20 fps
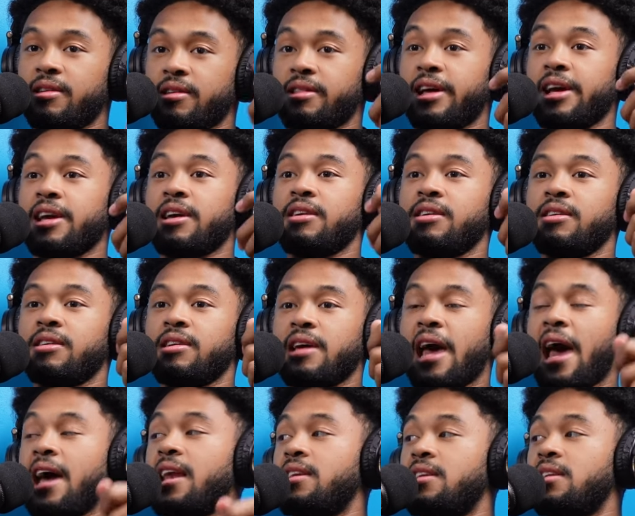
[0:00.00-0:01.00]
like
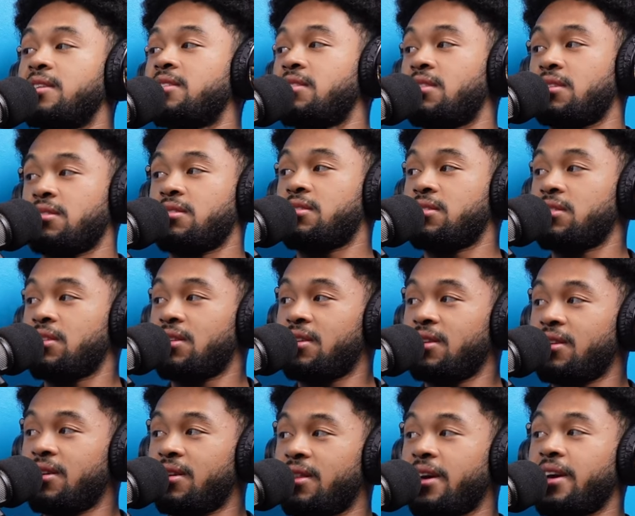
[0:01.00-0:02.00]
at a distance,
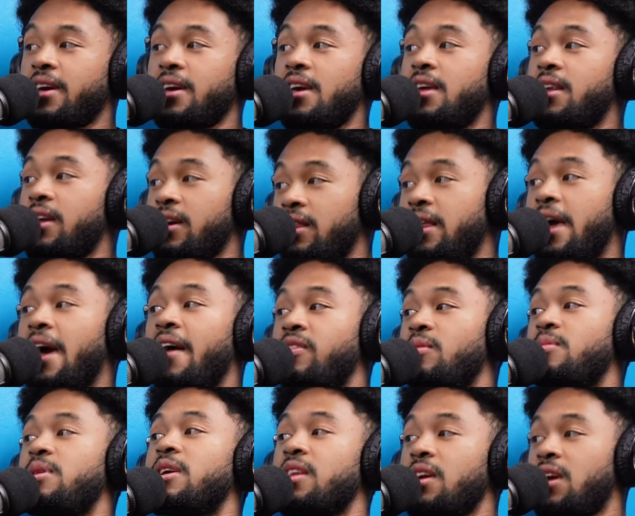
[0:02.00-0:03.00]
like in a, they have
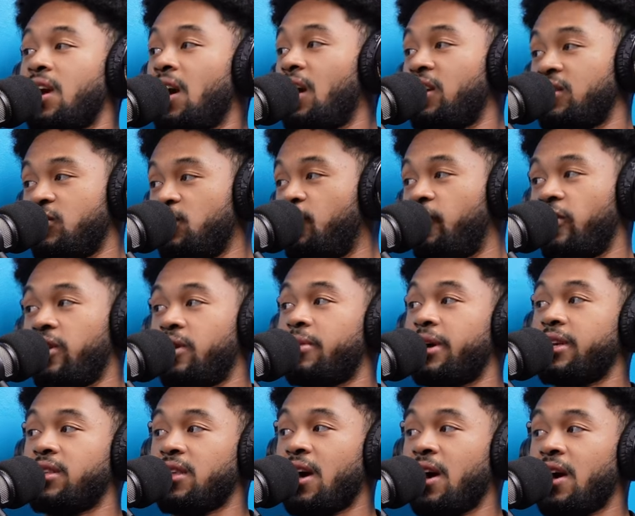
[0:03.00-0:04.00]
to be in a cage. You feed them
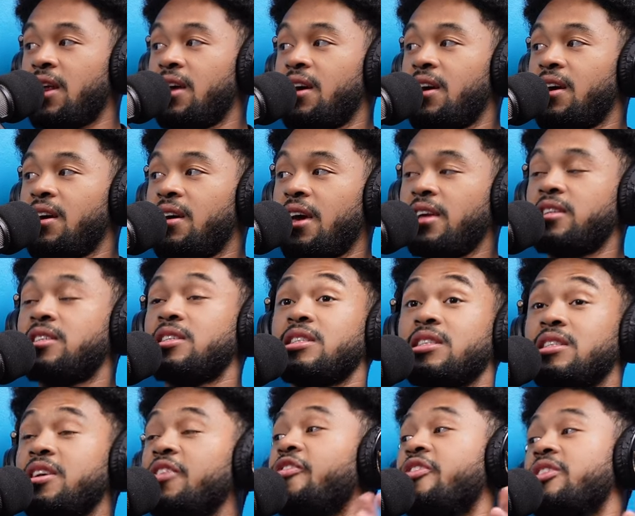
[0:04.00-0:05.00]
like that. It's
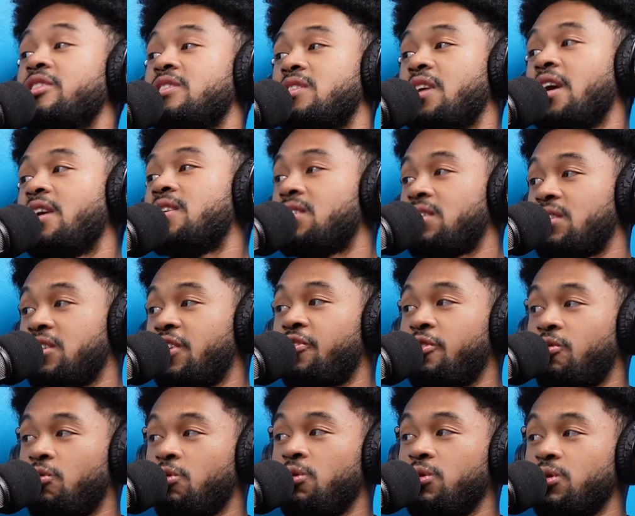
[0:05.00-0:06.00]
just different states is
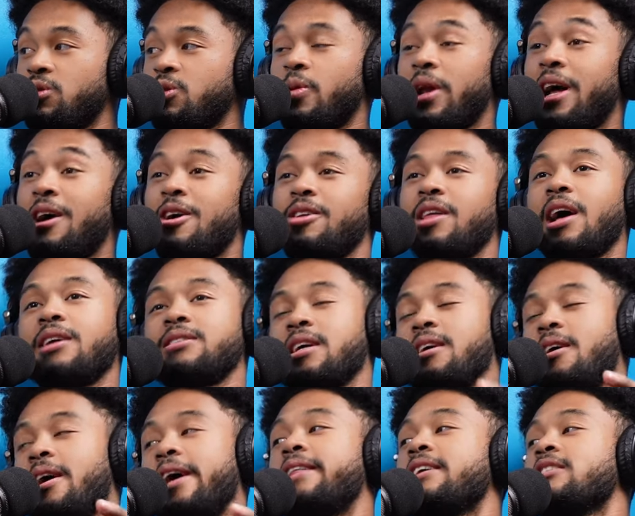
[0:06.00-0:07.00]
different rules. So when I heard that, I was like,
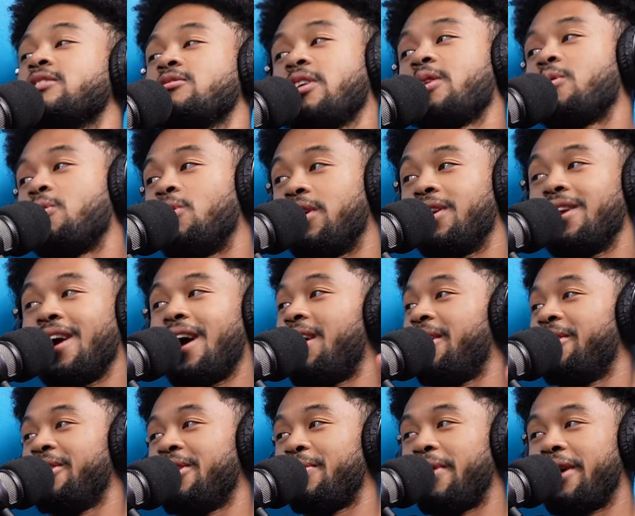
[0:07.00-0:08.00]
all right, that's strike one. I
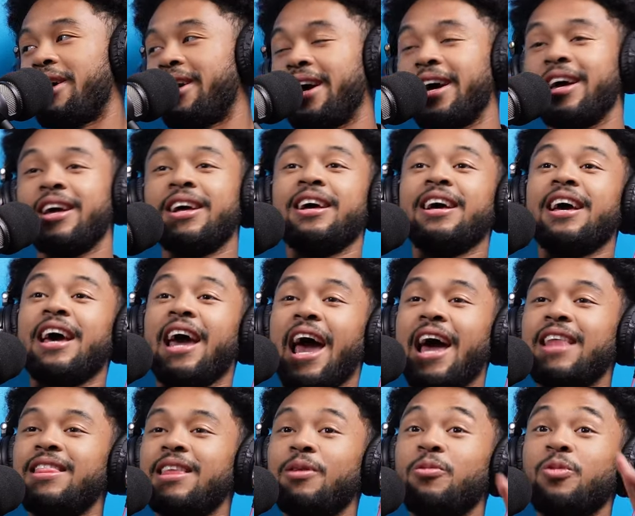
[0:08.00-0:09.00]
don't know yeah, about that. Yeah.
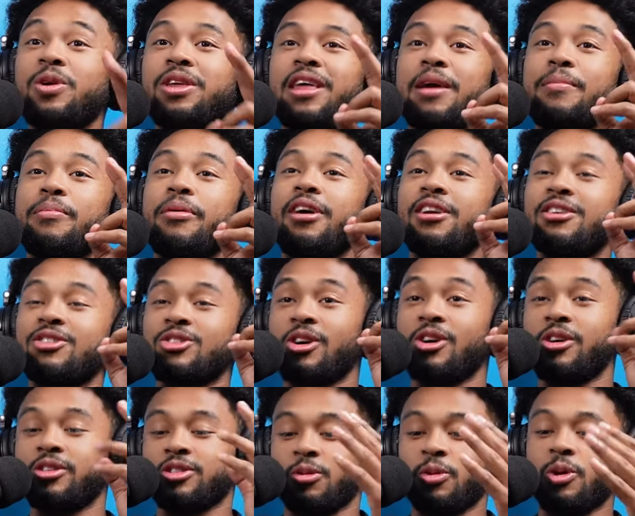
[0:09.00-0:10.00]
And then we they brought us
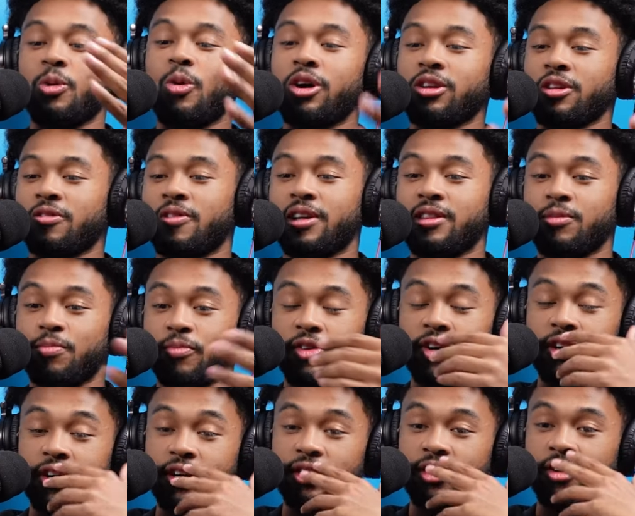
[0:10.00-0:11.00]
all, so we walked around the,
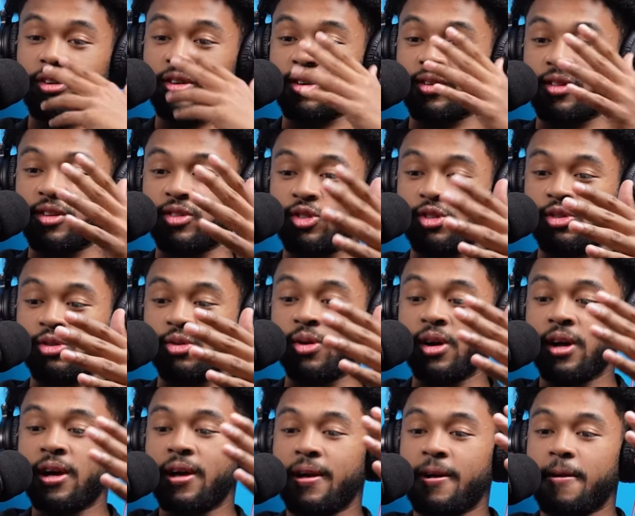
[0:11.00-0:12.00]
uh, the the zoo,
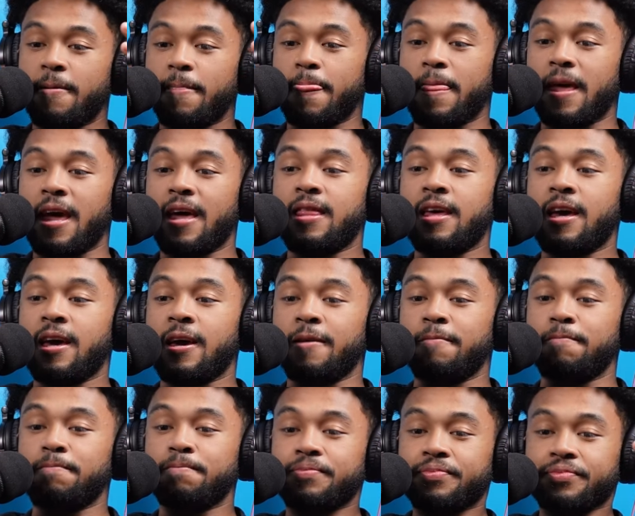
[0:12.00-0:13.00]
and
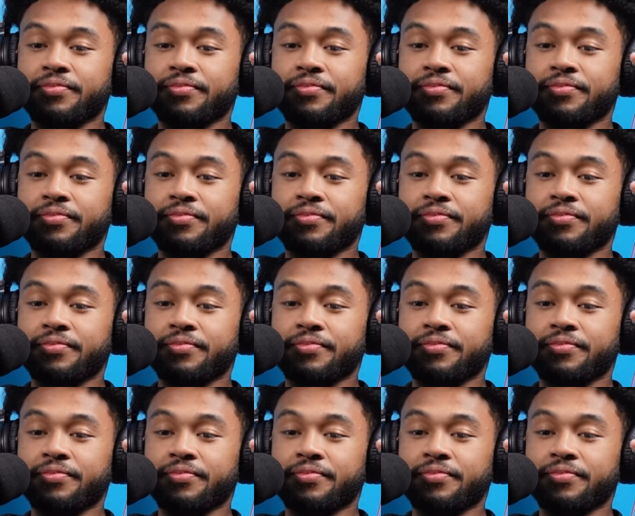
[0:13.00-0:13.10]
then